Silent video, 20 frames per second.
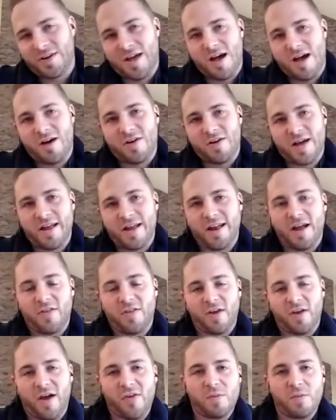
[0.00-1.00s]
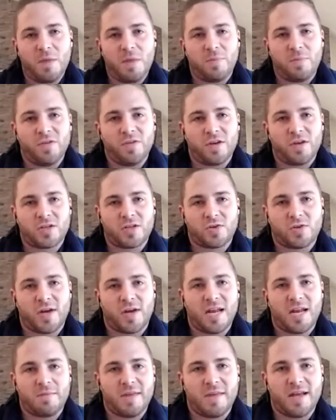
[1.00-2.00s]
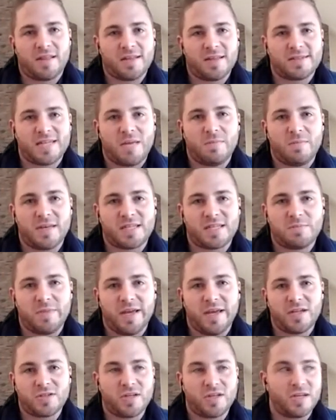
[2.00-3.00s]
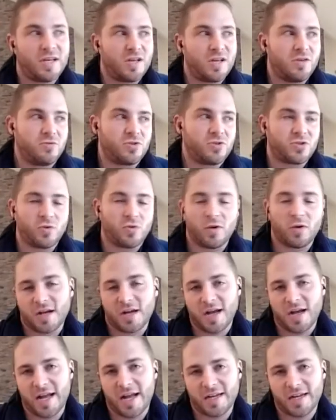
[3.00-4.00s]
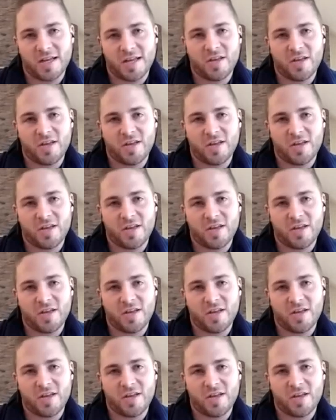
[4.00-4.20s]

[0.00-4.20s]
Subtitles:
I don't know. And are there other people that are trying to make the same expansion? Can you shortcut?